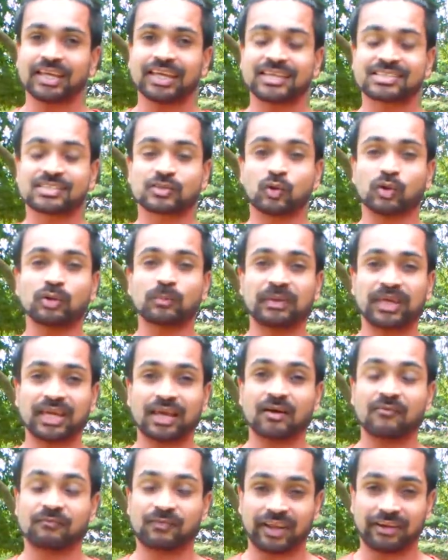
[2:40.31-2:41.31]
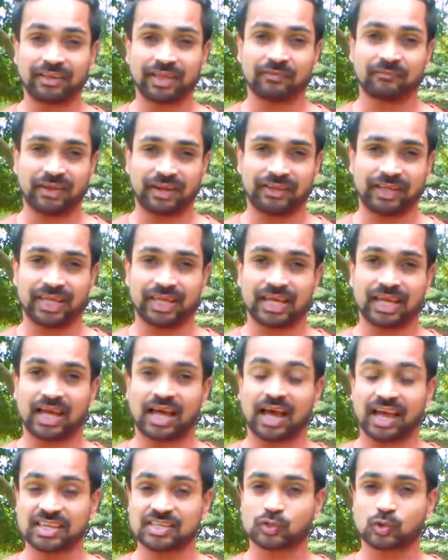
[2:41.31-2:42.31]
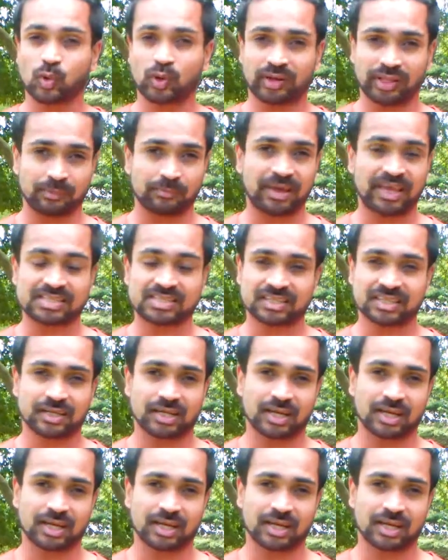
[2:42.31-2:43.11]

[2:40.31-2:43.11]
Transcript: it's going to be a very, very high scoring match.